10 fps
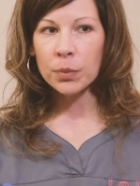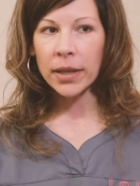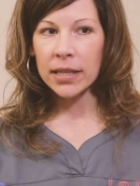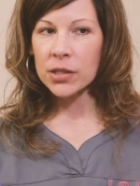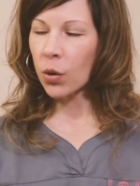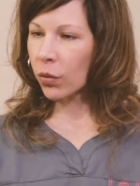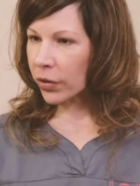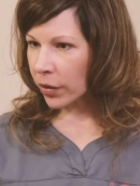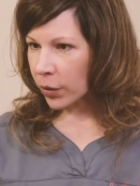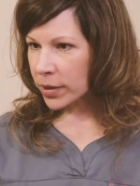placed
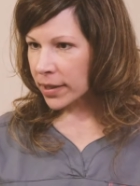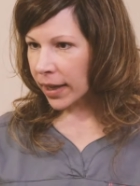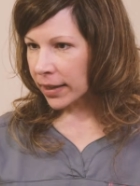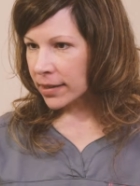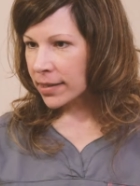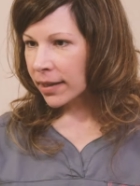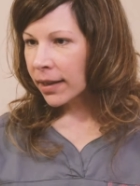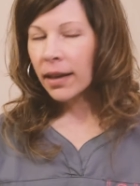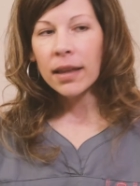over those sites.